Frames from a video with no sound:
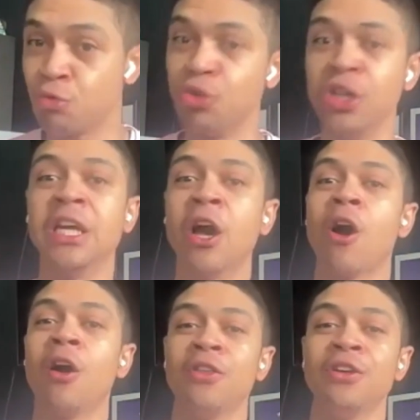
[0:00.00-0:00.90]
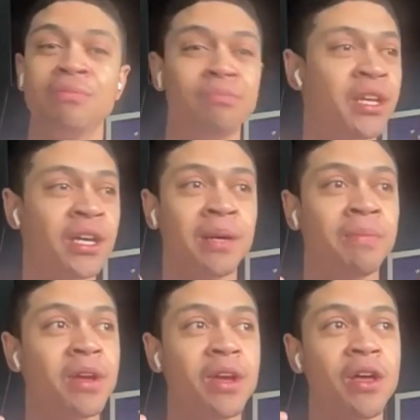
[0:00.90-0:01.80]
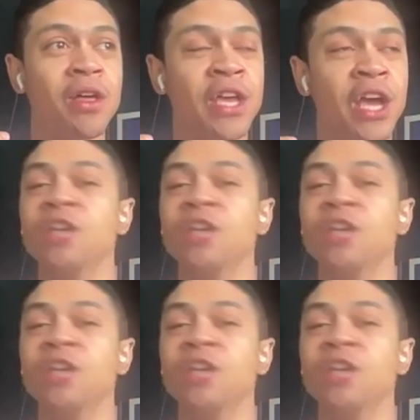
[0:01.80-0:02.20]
really are the